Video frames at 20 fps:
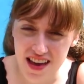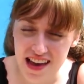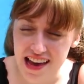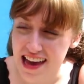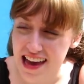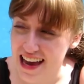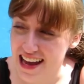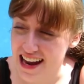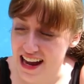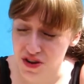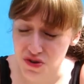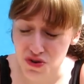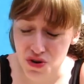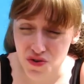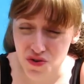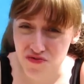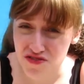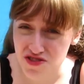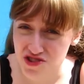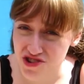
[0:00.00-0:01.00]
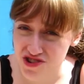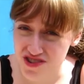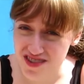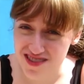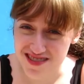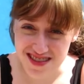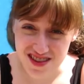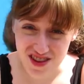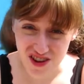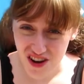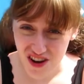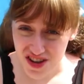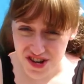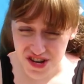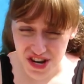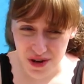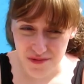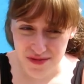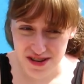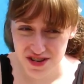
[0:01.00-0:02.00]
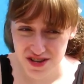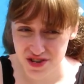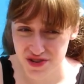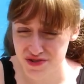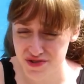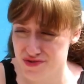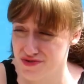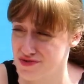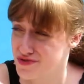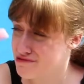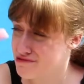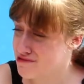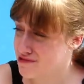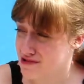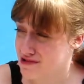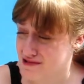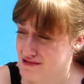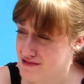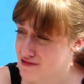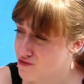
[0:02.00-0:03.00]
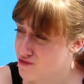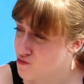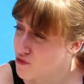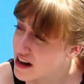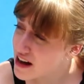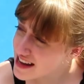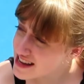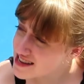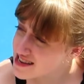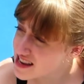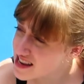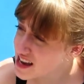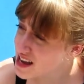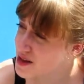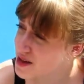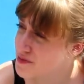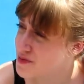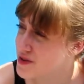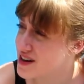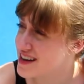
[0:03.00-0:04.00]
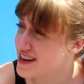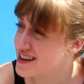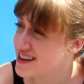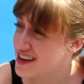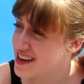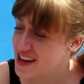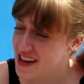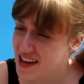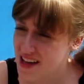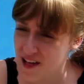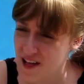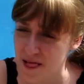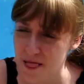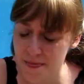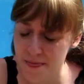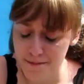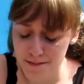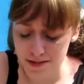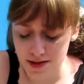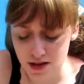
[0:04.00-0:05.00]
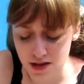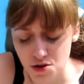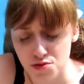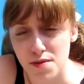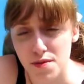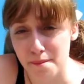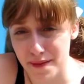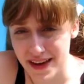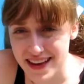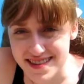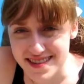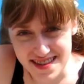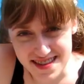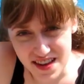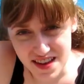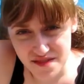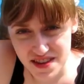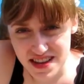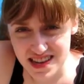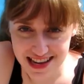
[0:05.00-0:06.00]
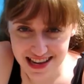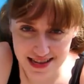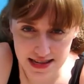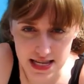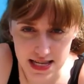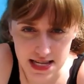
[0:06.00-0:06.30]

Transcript: And I don't know if it's just because the college I went to or what, but you know, the basis of it is the